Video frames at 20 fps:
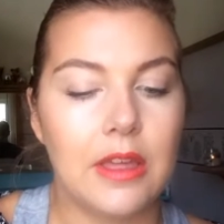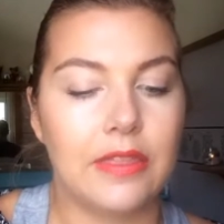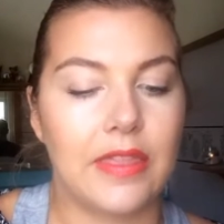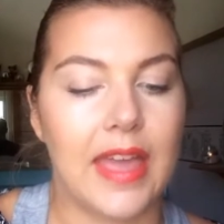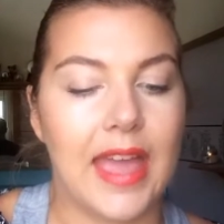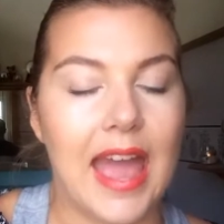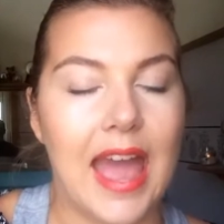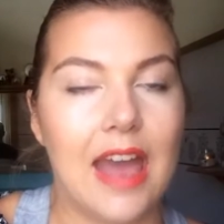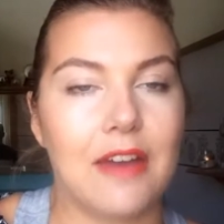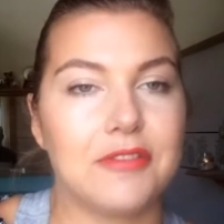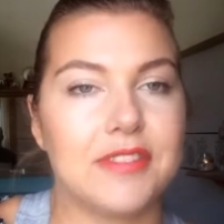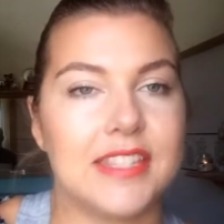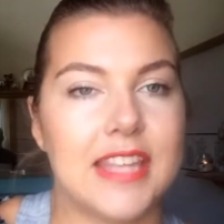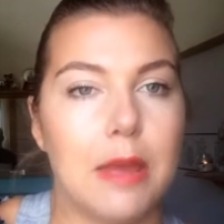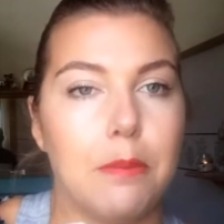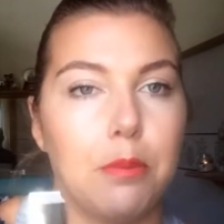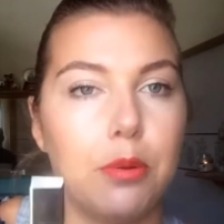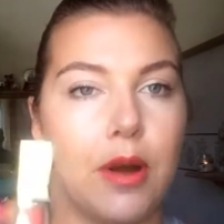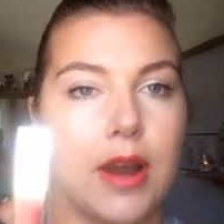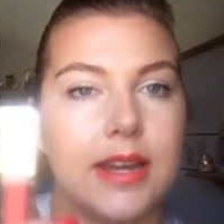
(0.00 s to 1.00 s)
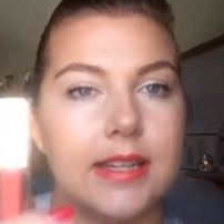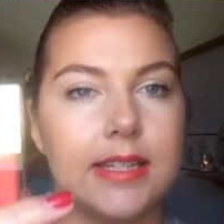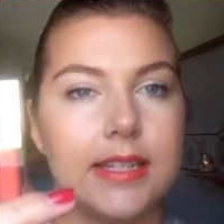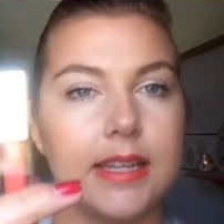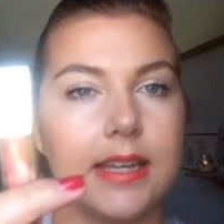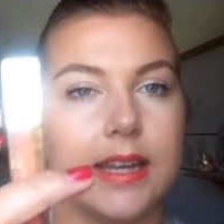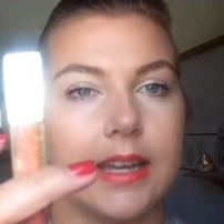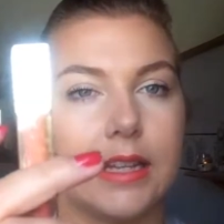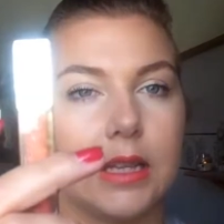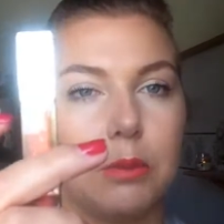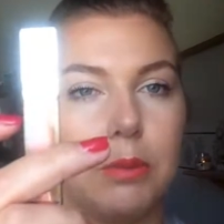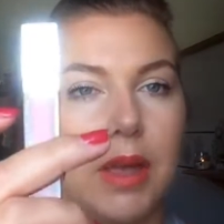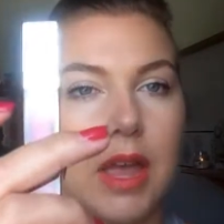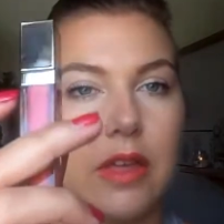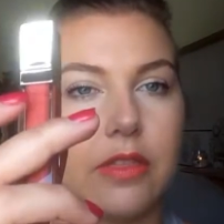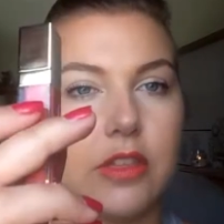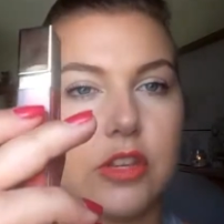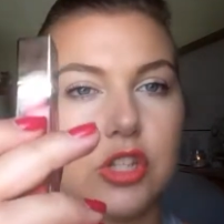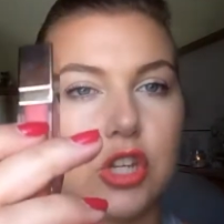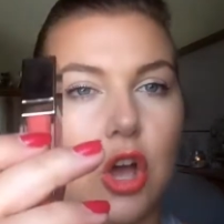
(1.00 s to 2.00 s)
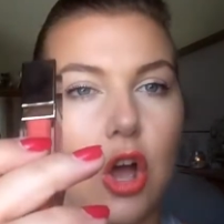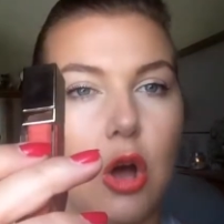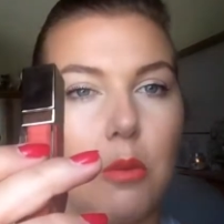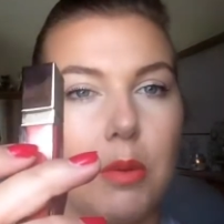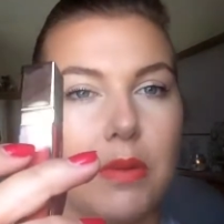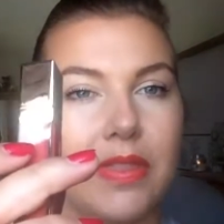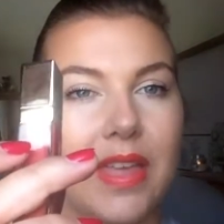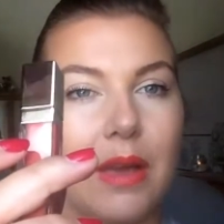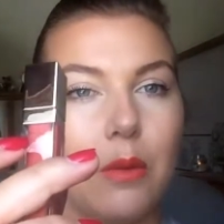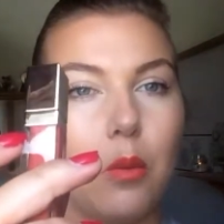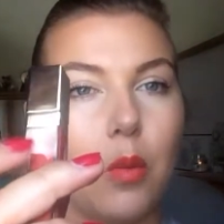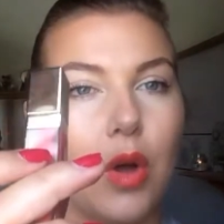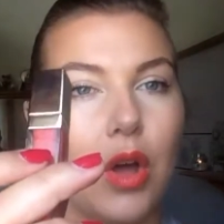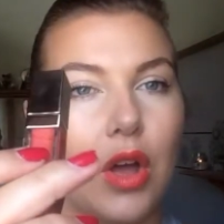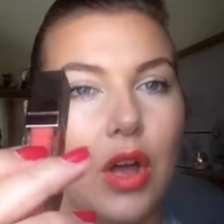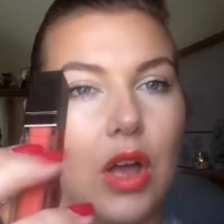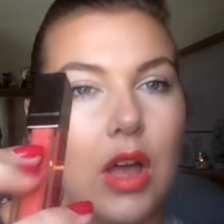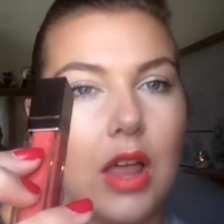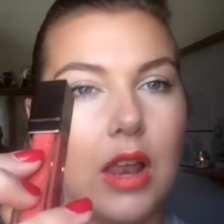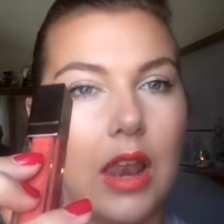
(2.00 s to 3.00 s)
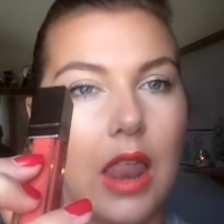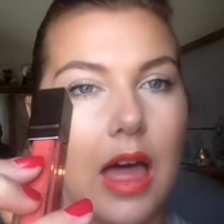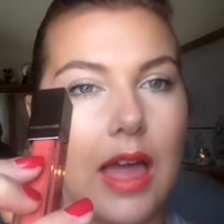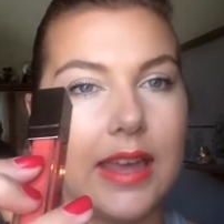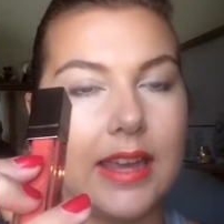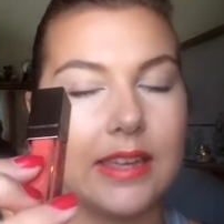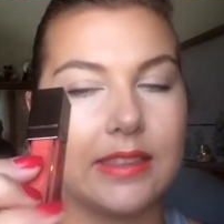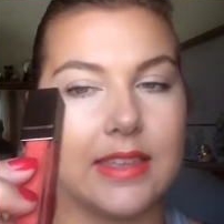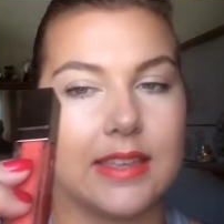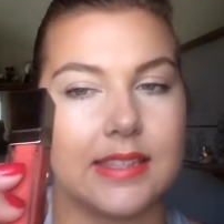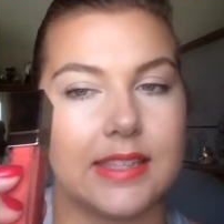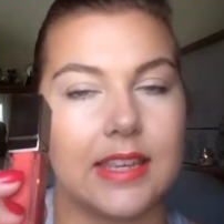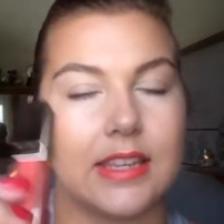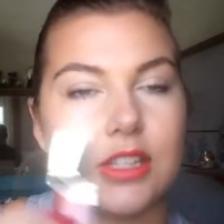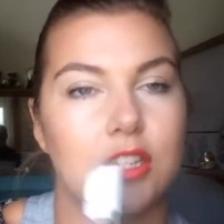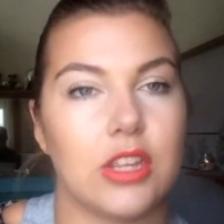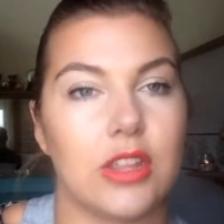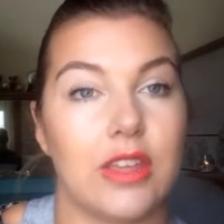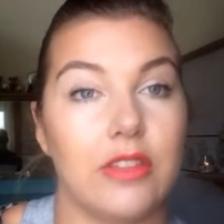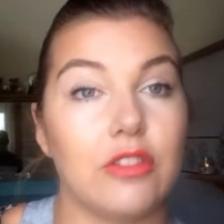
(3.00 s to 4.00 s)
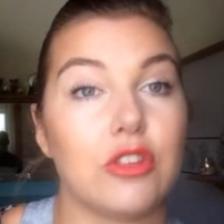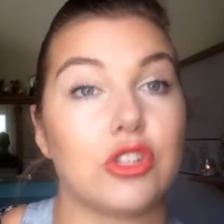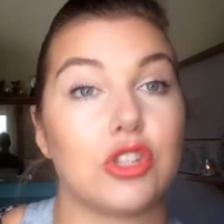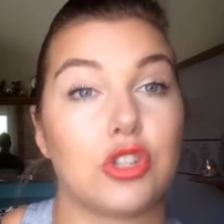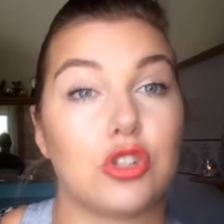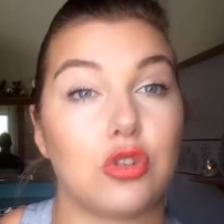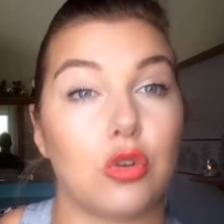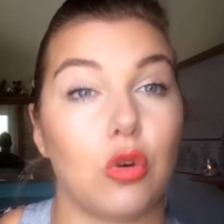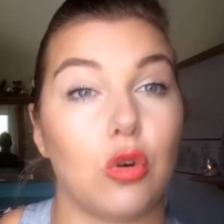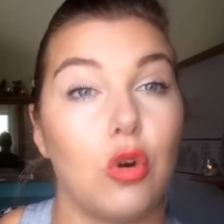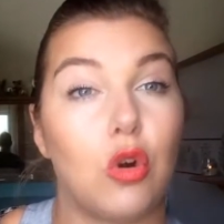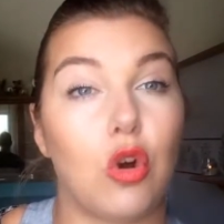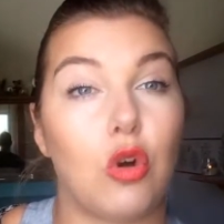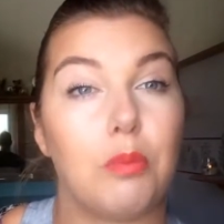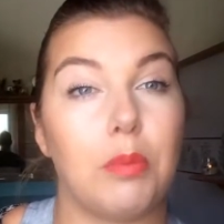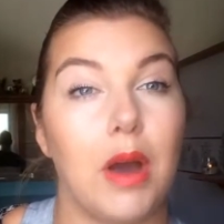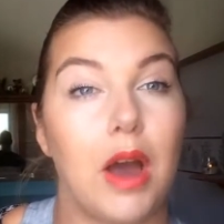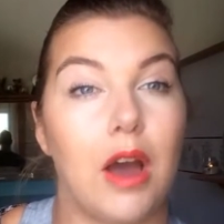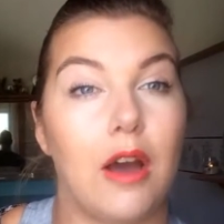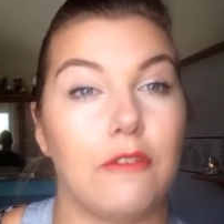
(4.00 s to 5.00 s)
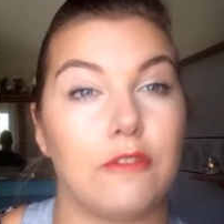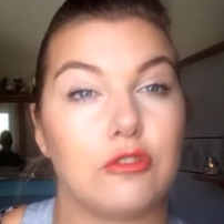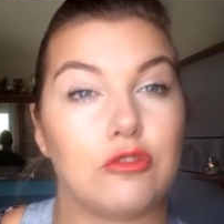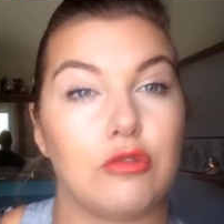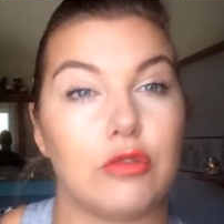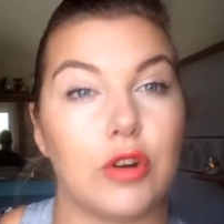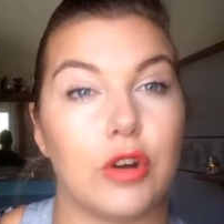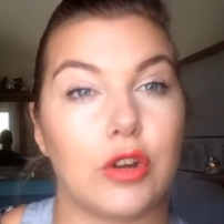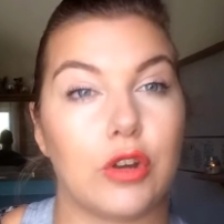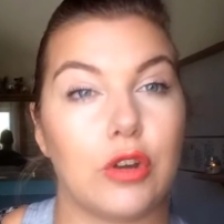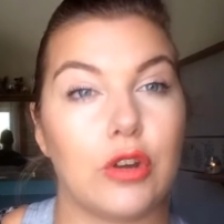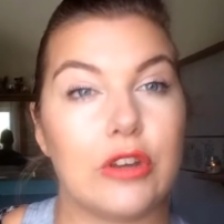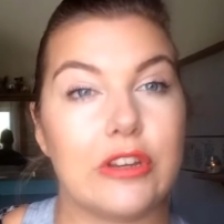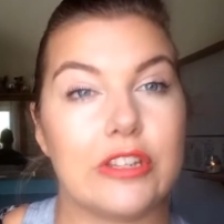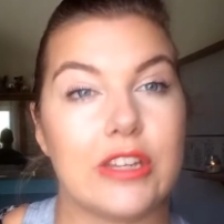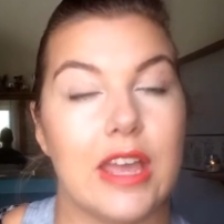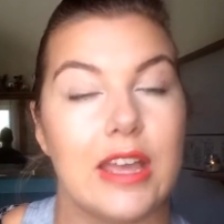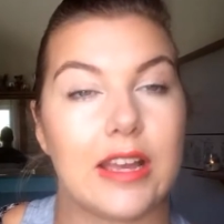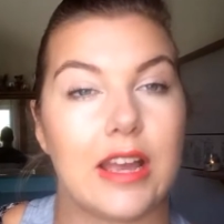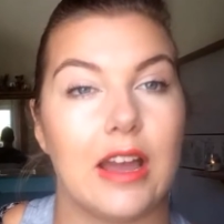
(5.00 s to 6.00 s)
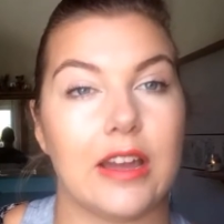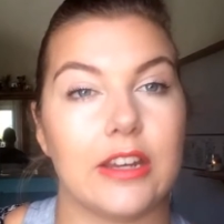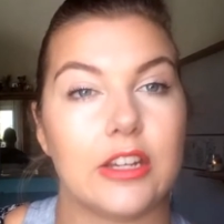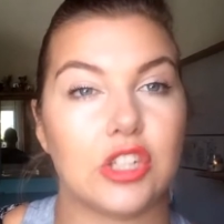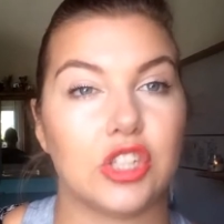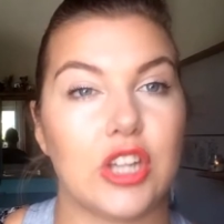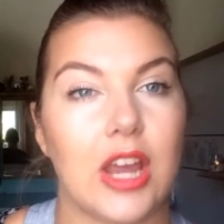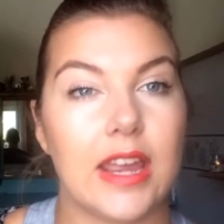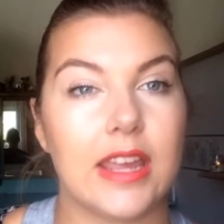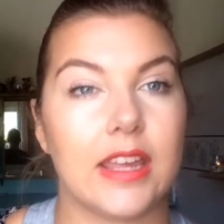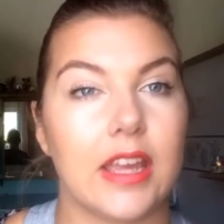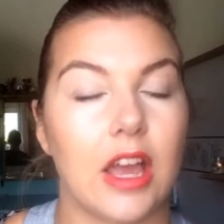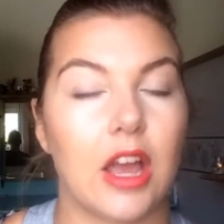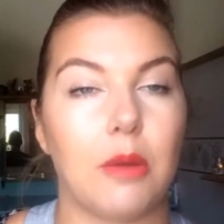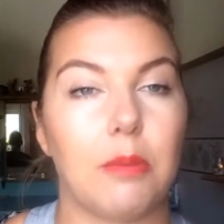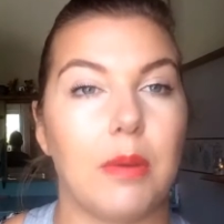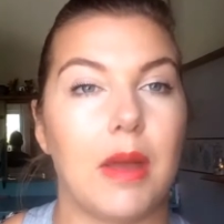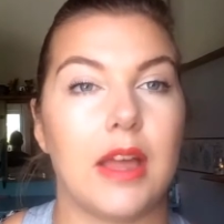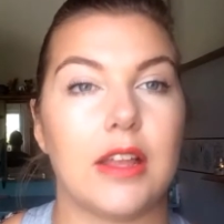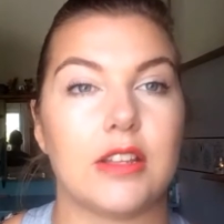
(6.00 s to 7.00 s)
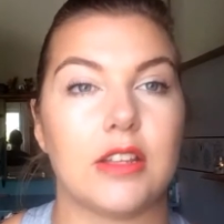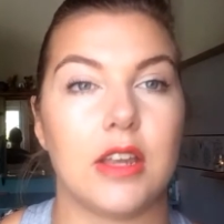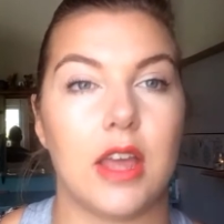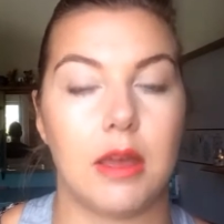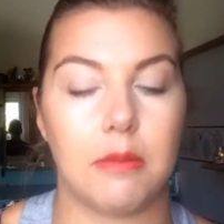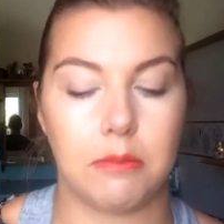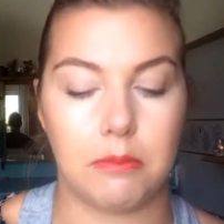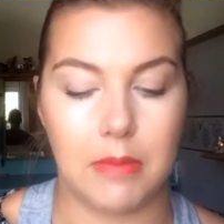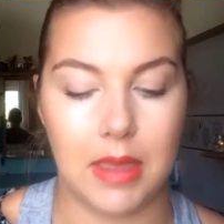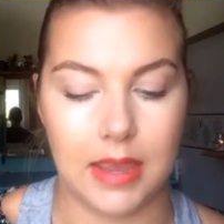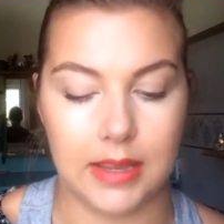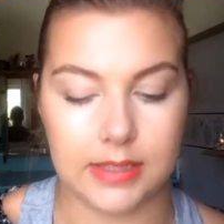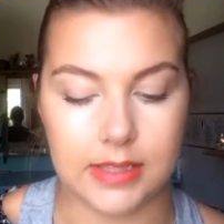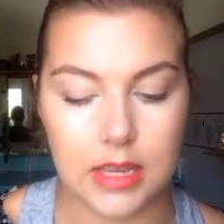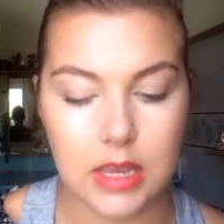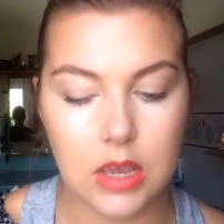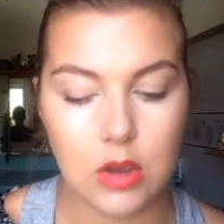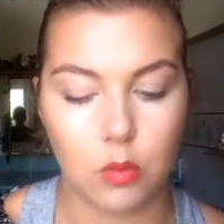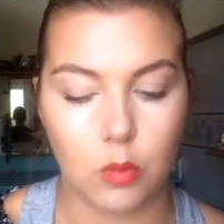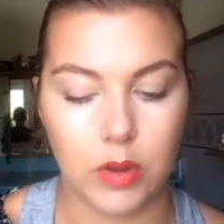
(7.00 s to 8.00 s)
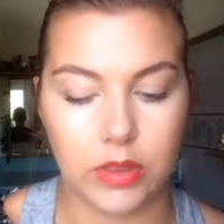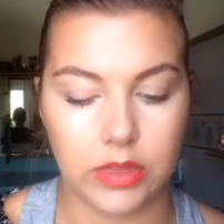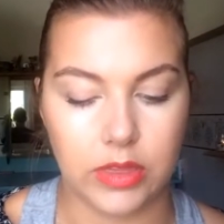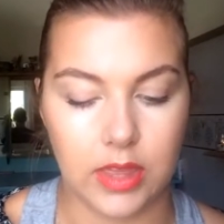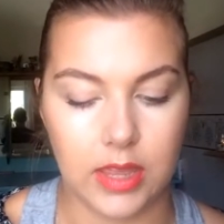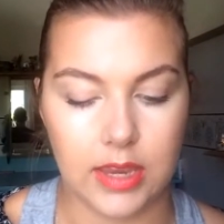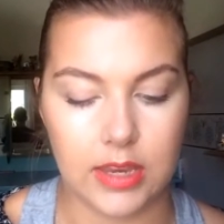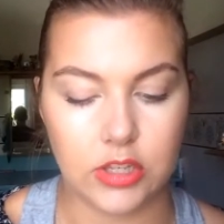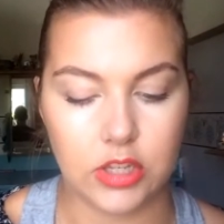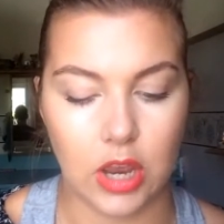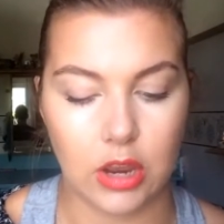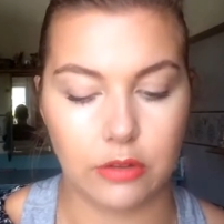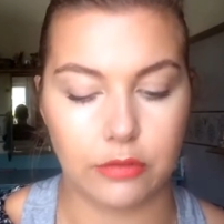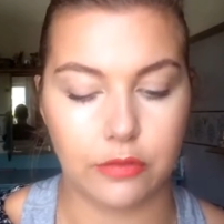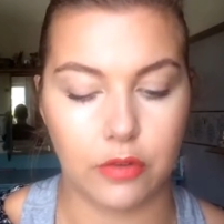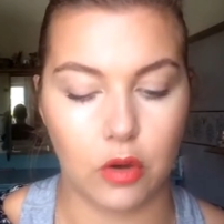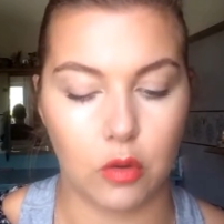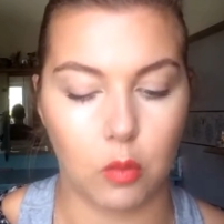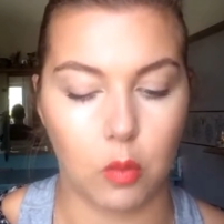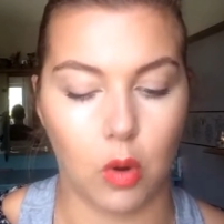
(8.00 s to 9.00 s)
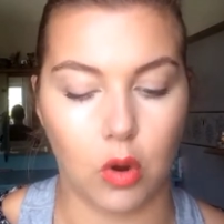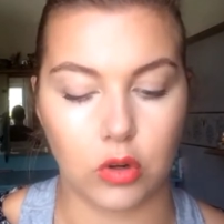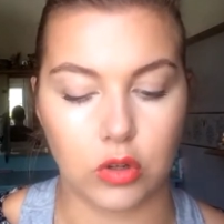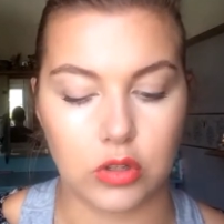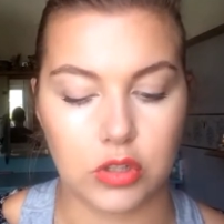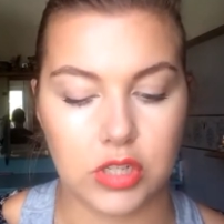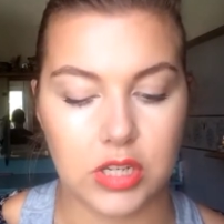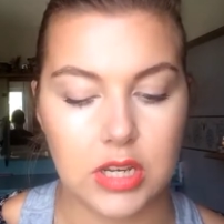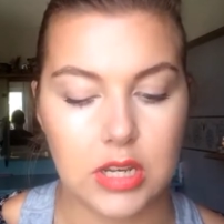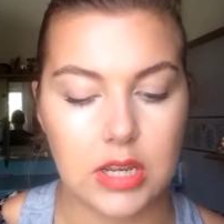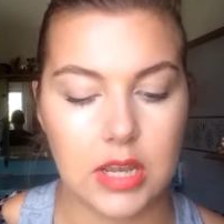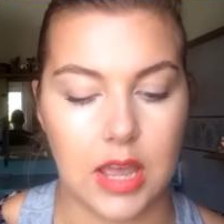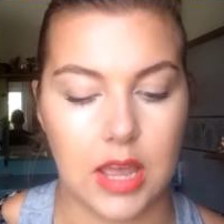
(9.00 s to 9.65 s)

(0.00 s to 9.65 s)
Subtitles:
They have separated a little bit at the top. They were like this in the store, but after a good kind of shake up and mix with the doe foot wand,